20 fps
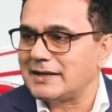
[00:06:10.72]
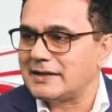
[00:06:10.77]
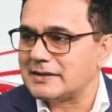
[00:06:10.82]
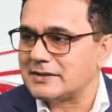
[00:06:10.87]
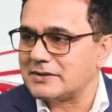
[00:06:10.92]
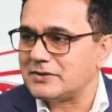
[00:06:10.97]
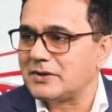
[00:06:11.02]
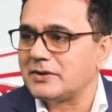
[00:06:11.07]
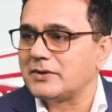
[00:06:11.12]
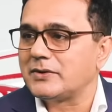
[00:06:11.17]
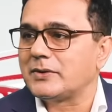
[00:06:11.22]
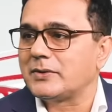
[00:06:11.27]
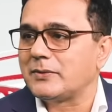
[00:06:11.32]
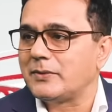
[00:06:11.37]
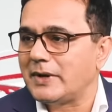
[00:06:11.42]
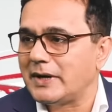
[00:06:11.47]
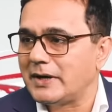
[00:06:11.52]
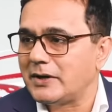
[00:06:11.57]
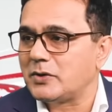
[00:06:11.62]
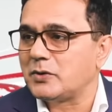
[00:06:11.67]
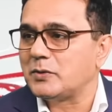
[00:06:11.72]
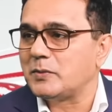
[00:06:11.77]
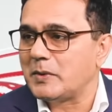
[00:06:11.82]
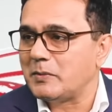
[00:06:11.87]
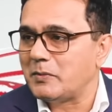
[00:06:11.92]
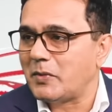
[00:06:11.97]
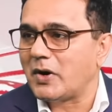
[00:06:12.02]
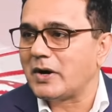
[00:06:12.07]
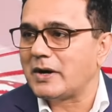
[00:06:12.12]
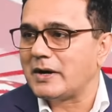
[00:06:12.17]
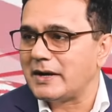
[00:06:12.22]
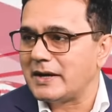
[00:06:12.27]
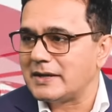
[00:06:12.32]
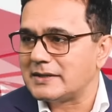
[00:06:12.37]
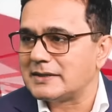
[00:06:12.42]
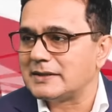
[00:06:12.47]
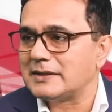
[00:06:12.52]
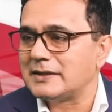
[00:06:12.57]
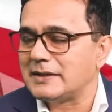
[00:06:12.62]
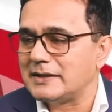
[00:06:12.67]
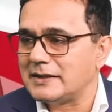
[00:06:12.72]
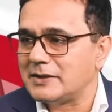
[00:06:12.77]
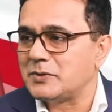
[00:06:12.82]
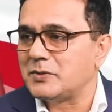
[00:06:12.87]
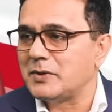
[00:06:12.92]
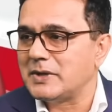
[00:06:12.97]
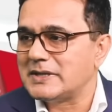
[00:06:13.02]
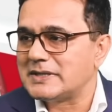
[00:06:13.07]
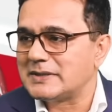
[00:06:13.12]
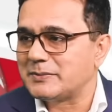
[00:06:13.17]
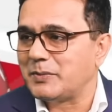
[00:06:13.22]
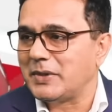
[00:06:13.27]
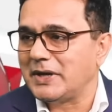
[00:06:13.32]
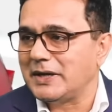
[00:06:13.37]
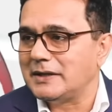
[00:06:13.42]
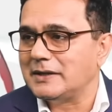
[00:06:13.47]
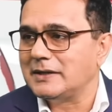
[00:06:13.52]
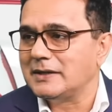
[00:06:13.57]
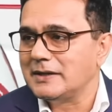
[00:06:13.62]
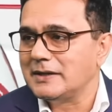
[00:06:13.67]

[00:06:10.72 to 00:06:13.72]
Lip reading: does not require to be modernized at the equal speed